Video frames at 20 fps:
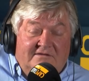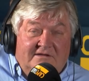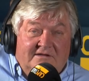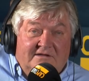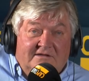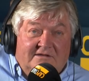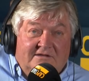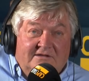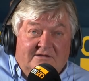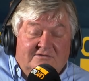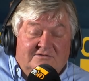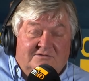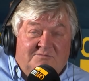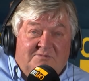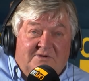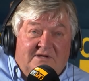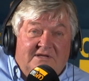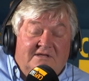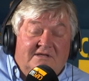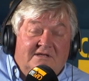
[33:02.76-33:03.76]
think, at
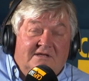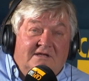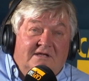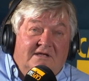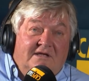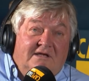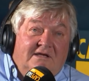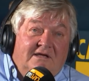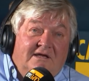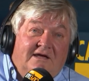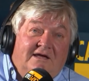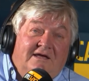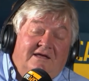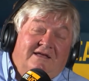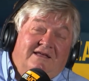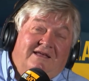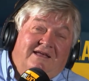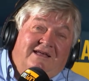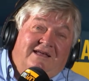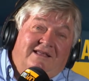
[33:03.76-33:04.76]
Nelspruit.
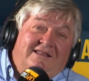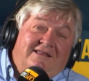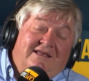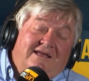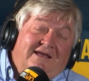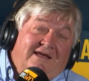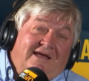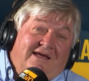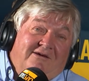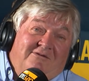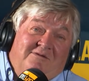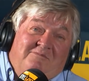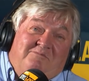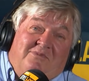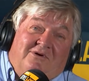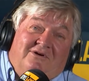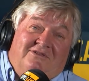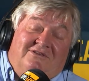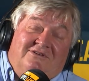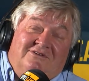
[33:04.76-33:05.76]
There were
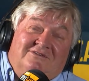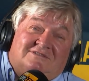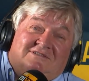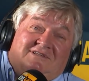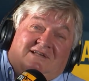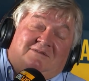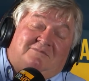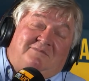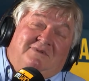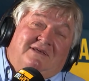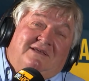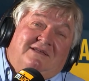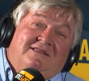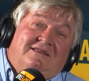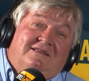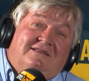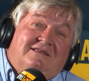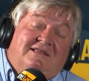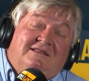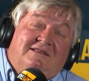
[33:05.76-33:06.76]
potholes that big in
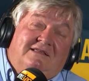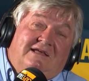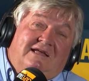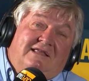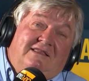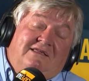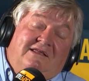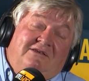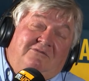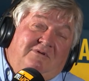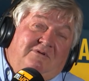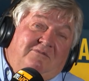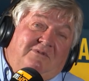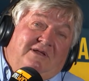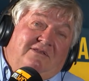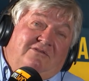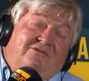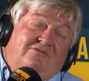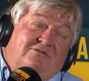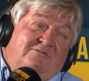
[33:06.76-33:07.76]
it. And then we
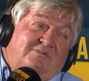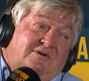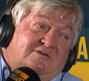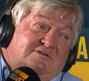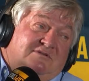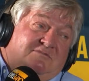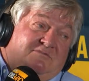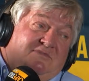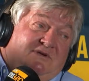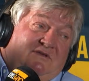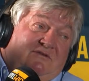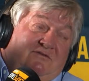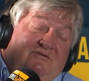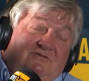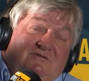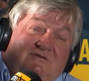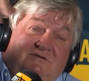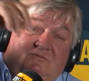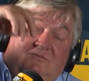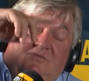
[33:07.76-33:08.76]
went through Mozambique,
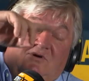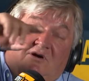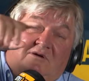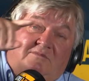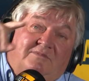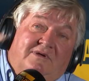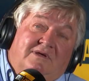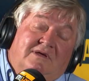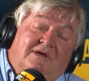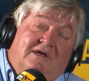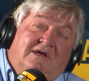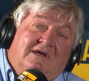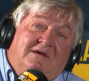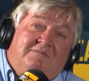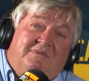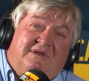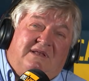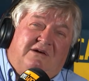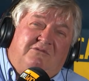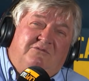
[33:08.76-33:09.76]
through Zimbabwe.
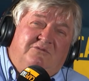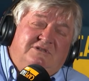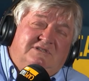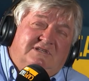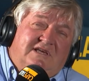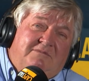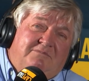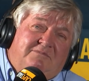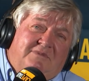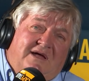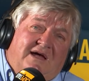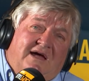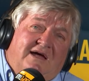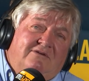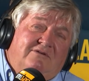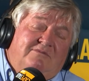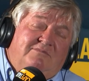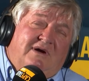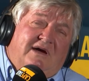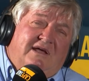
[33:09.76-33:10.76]
But I always kept my eye
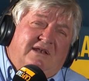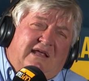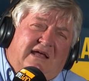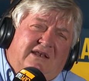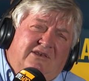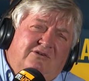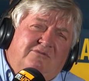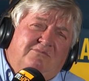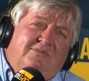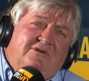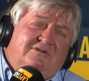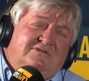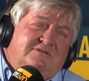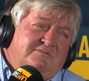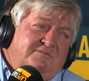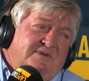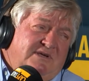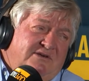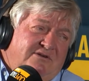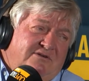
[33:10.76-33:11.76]
on... I knew
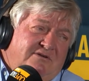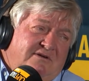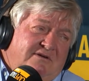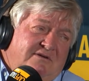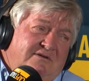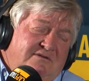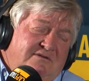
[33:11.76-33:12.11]
Mozambique